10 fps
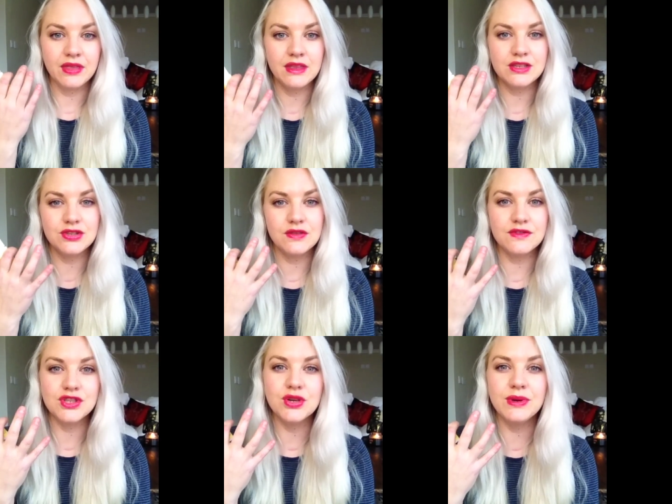the sort
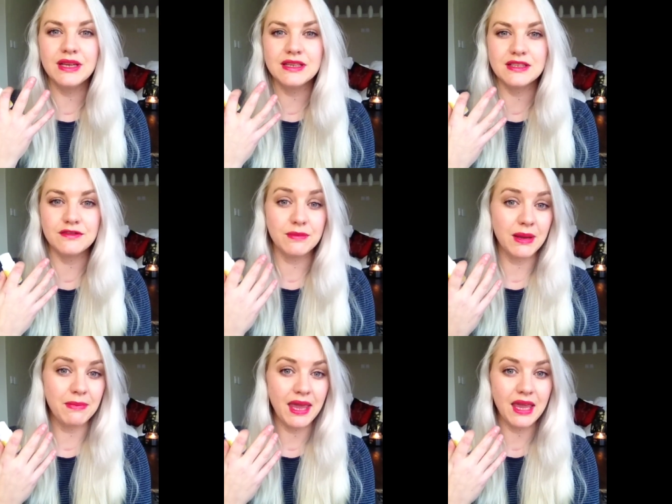of dewiness of my
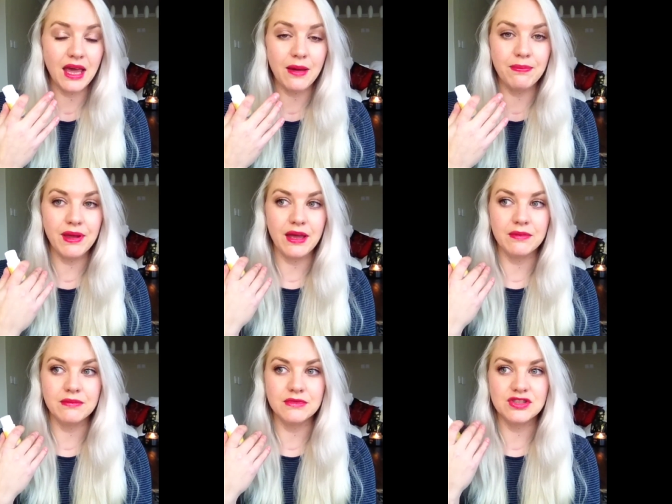makeup.
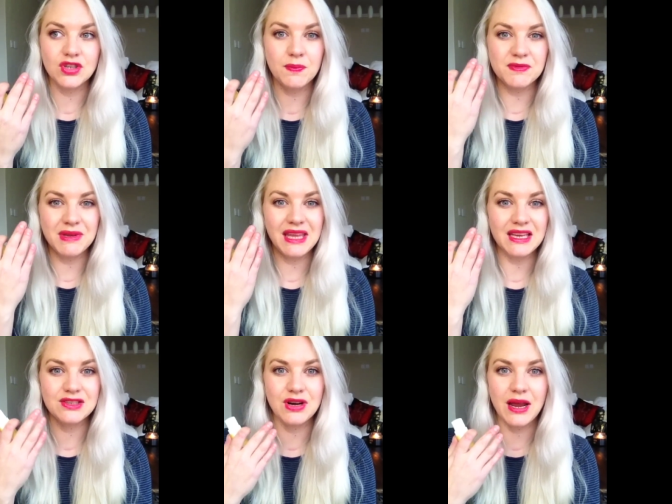Stops me
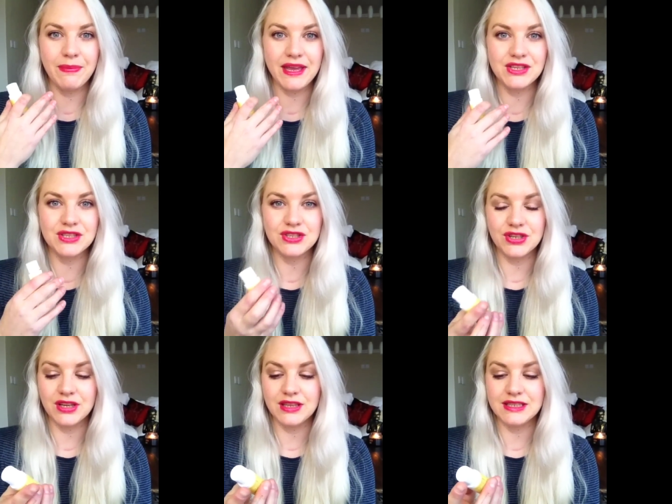getting dry patches
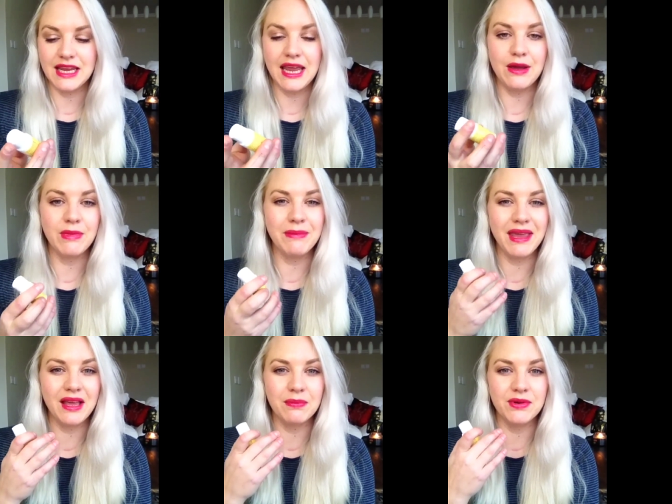during the day, or my
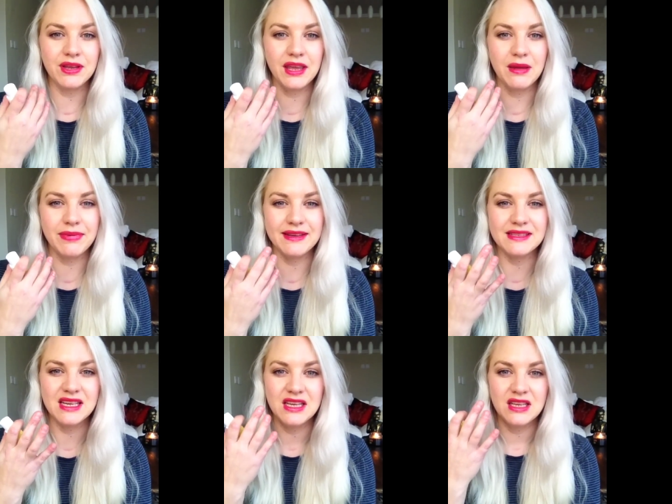makeup looking a
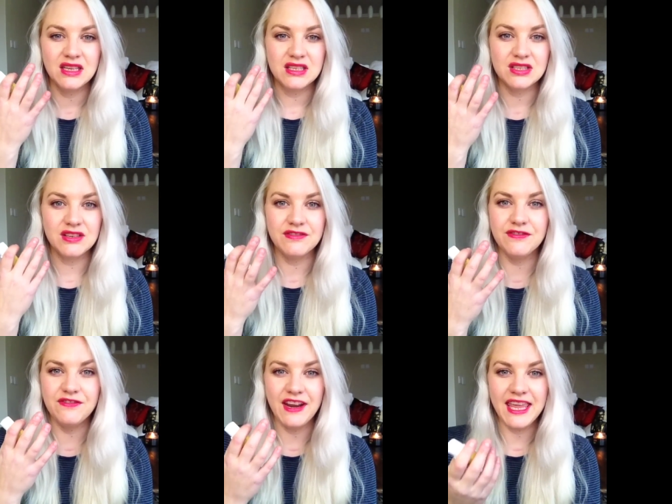bit sort of
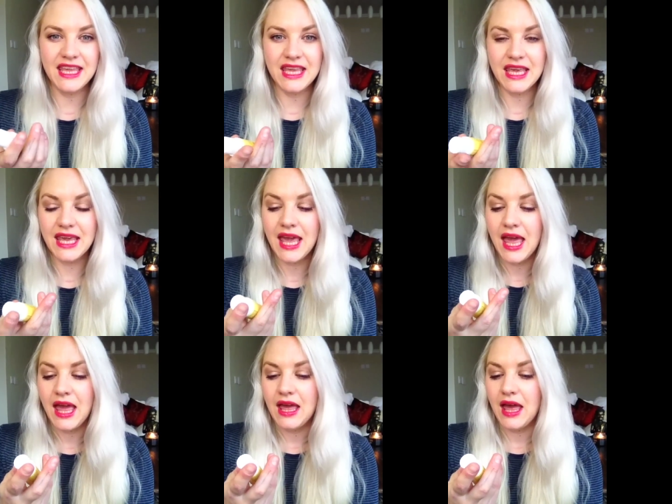flaky.
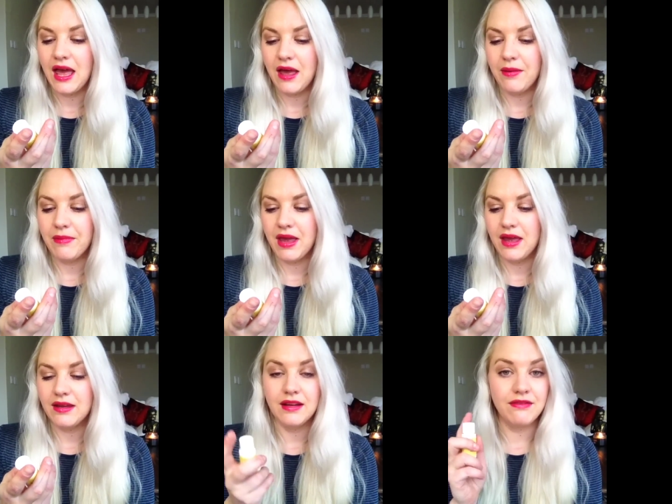
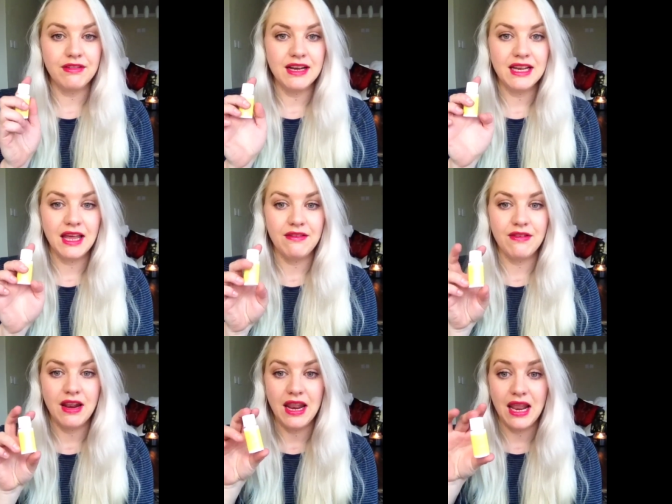And I've really
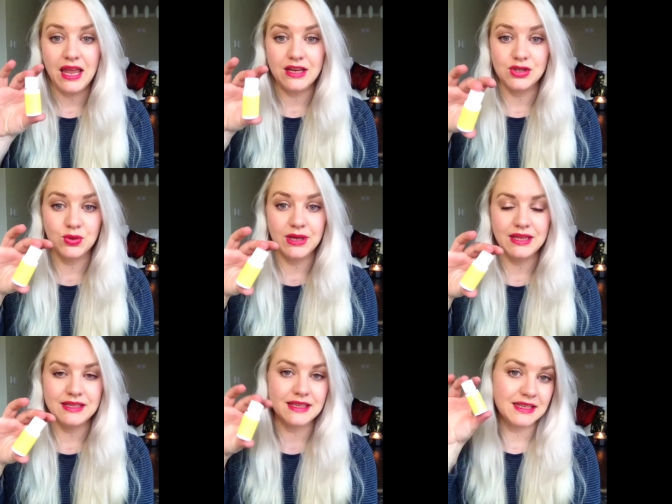enjoyed
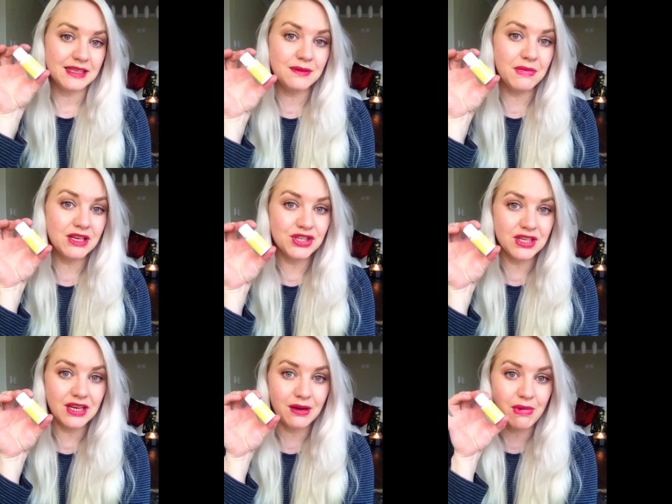this. I did mention
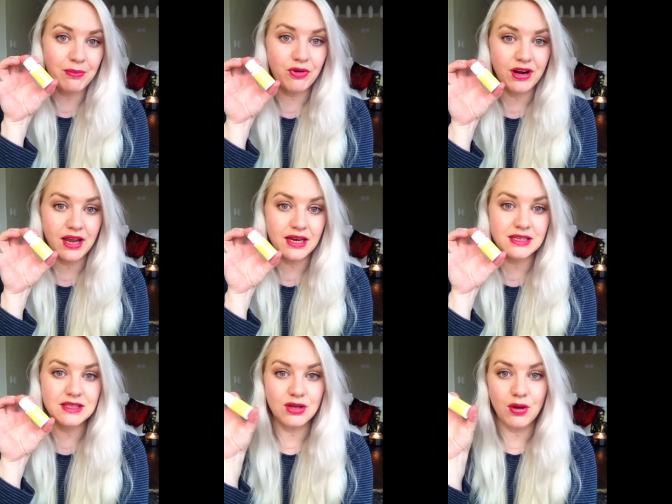it in my
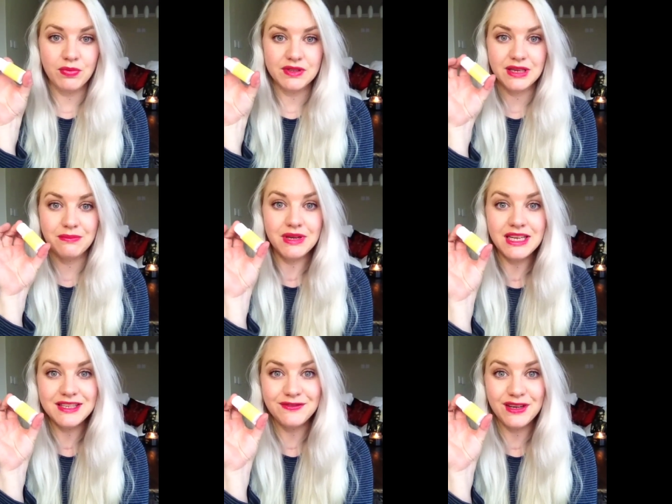product samples and
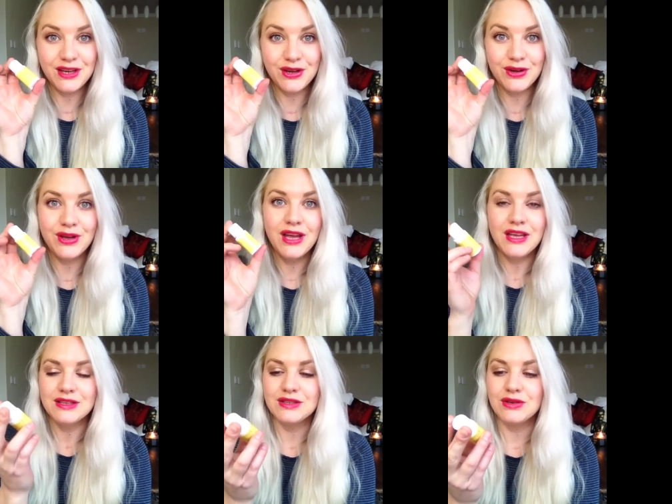minis video,
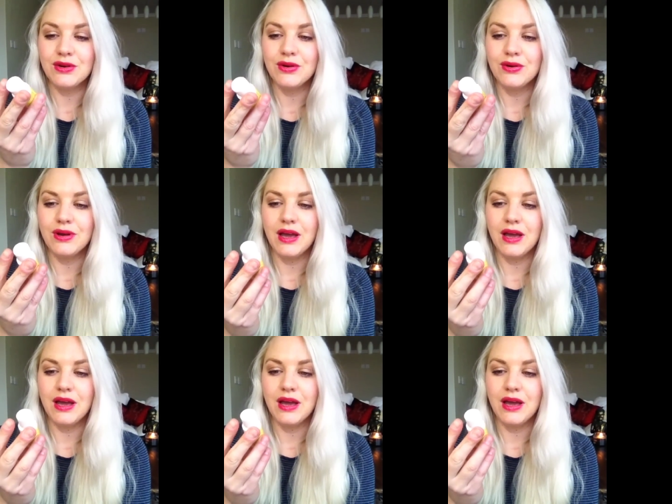so